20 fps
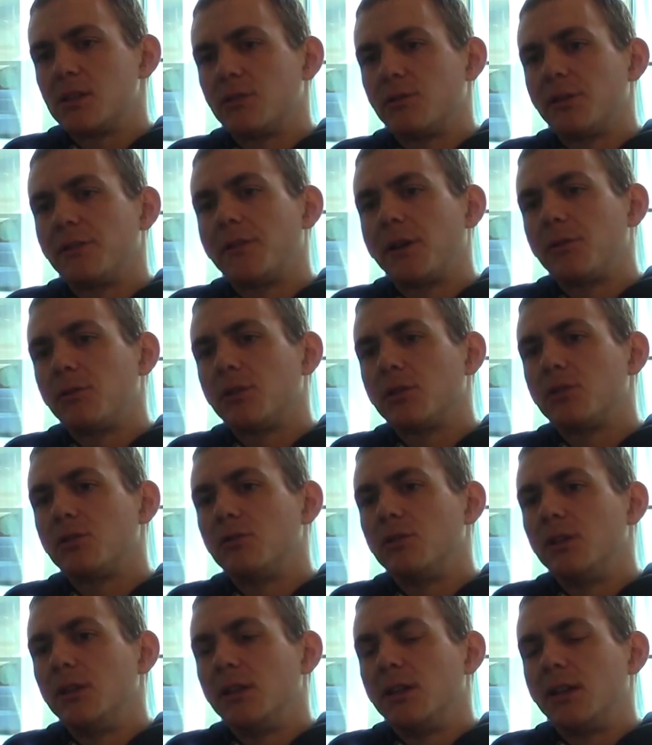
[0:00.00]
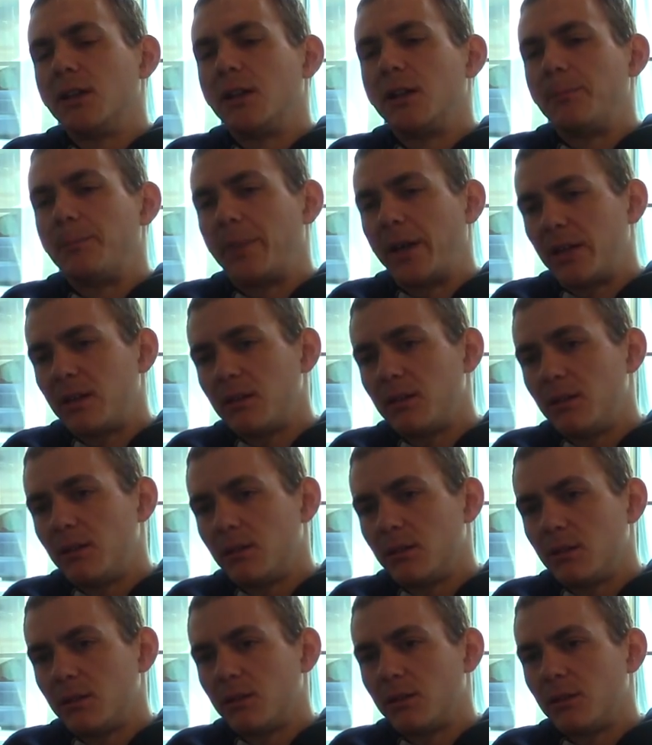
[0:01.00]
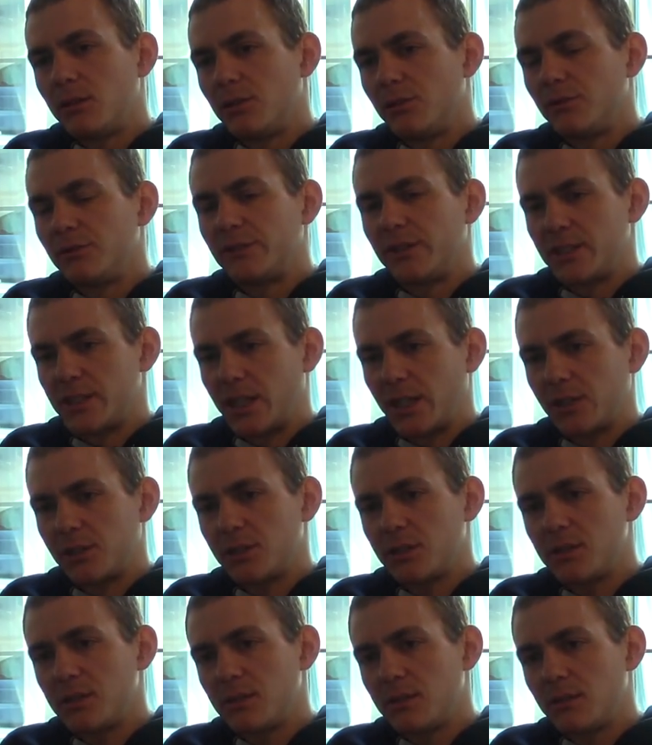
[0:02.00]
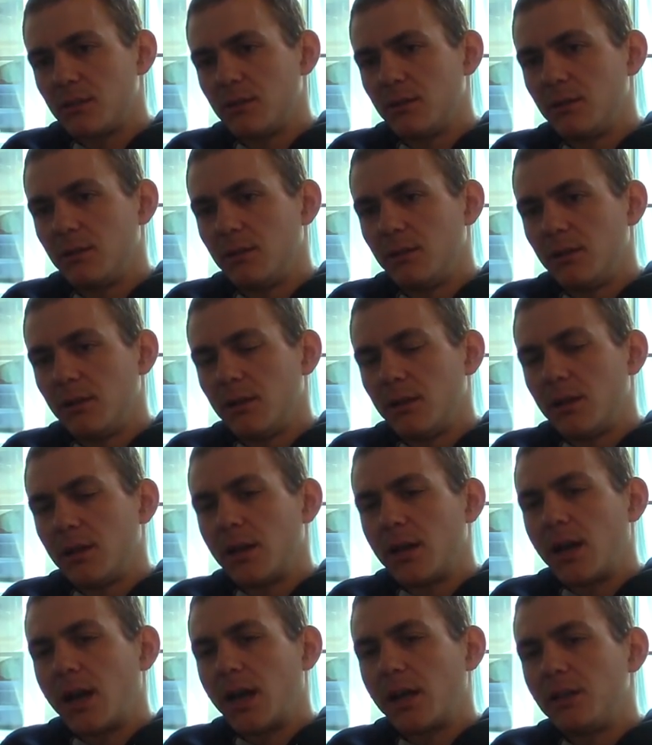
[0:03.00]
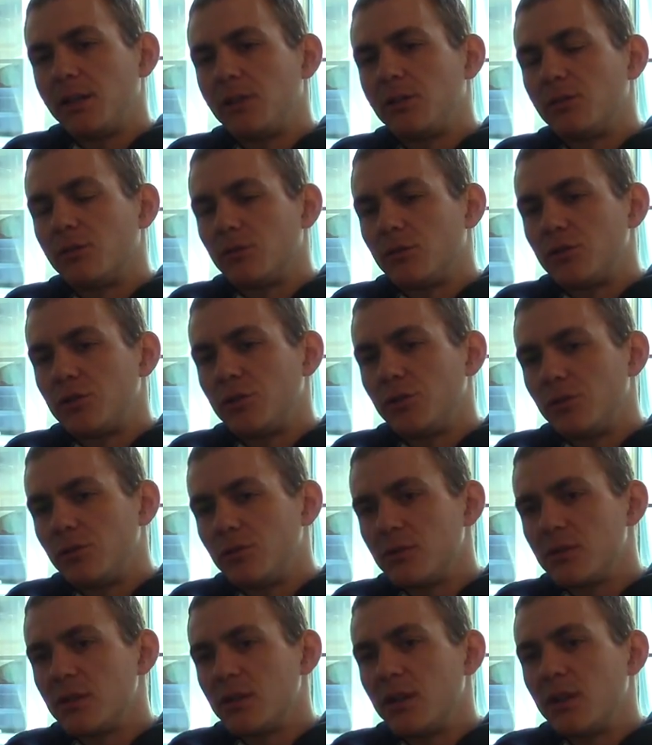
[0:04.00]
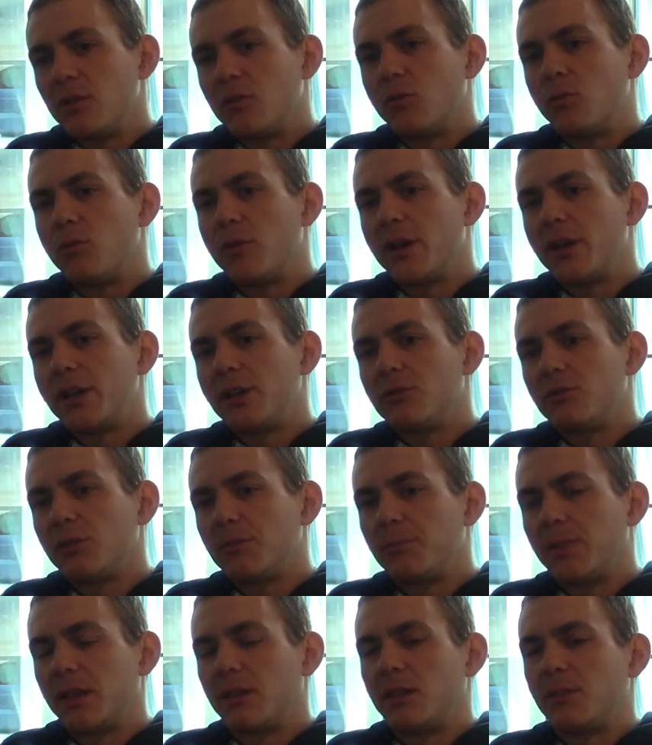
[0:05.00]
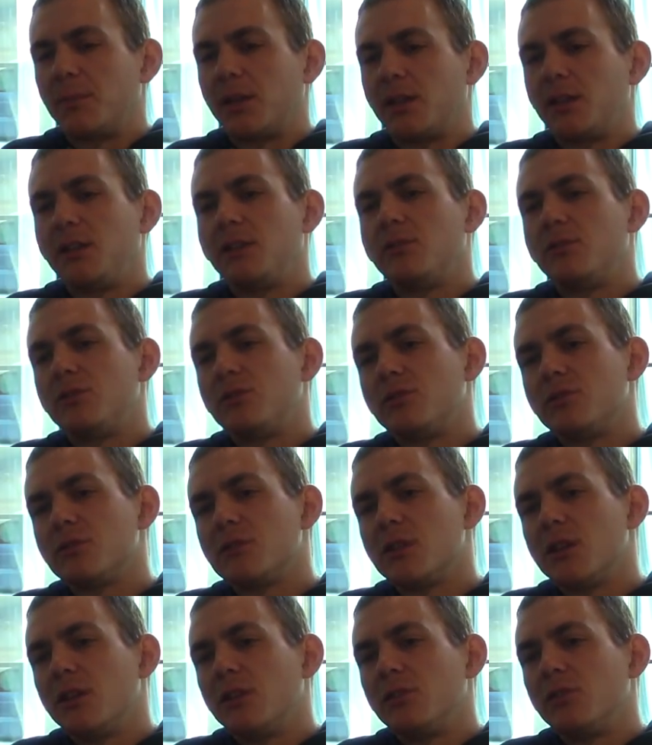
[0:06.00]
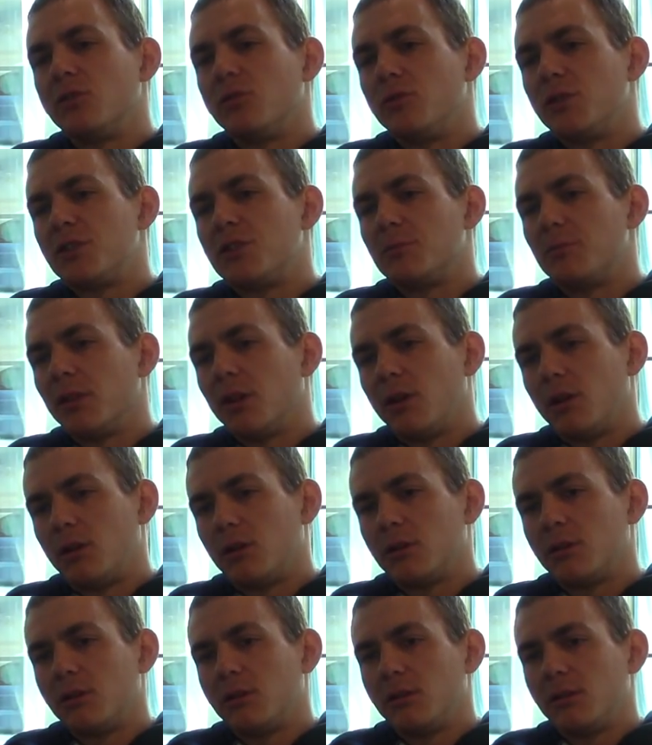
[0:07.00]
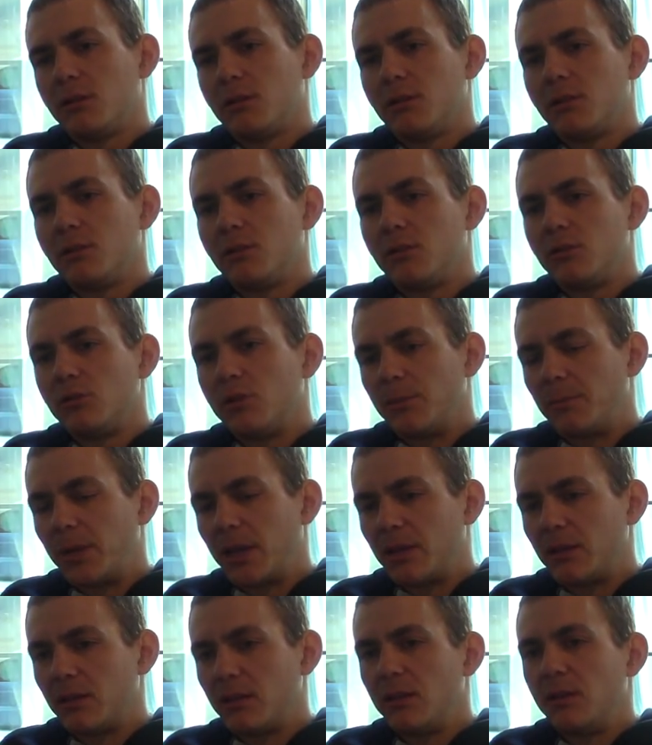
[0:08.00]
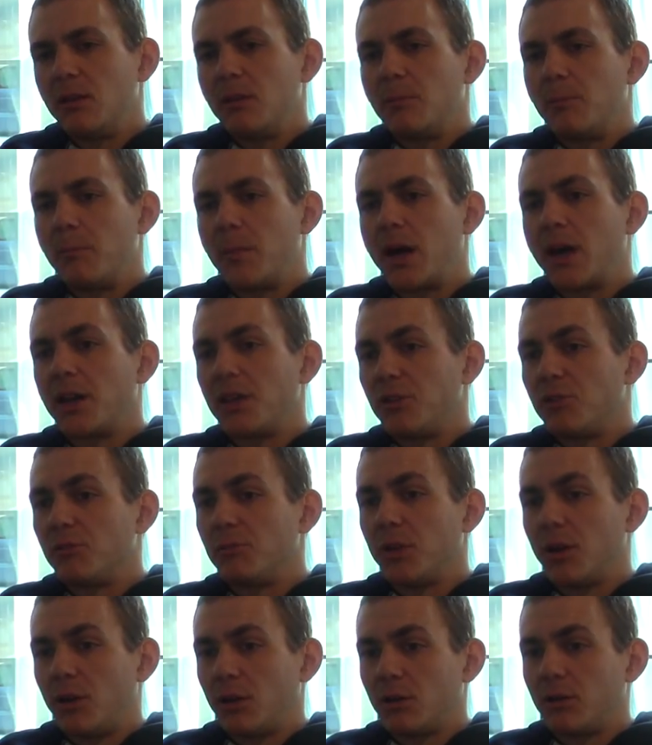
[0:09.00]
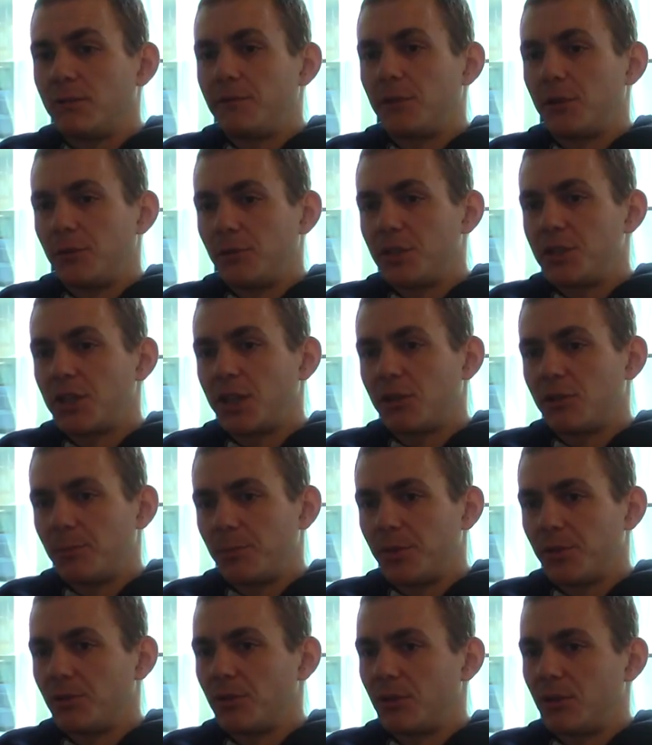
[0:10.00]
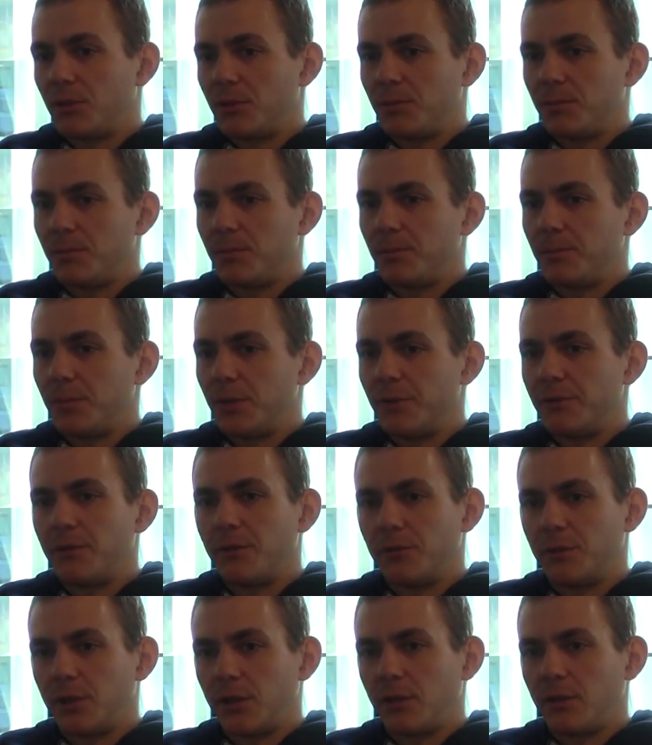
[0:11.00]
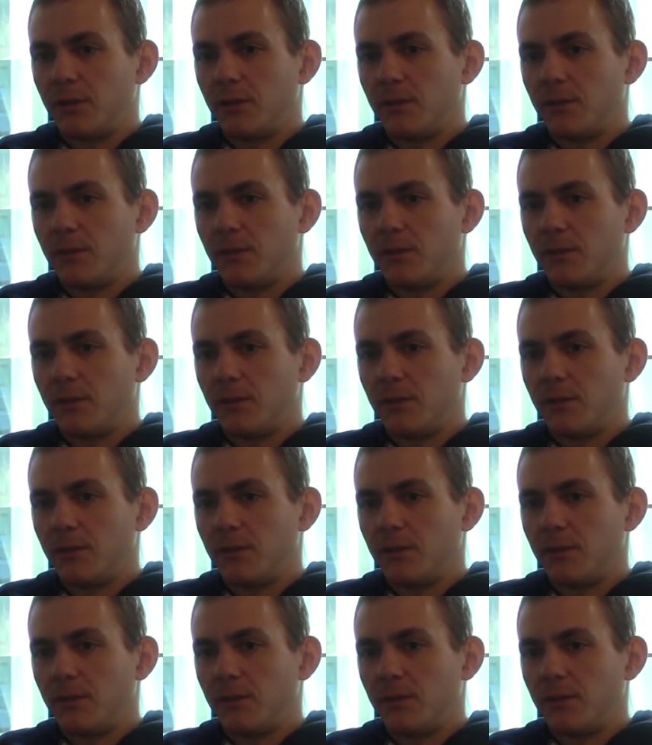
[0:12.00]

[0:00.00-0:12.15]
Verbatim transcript: So if I want to append new transactions, I need to choose where to append them. I need to choose to which block to append my new block for which I computed the proof of work.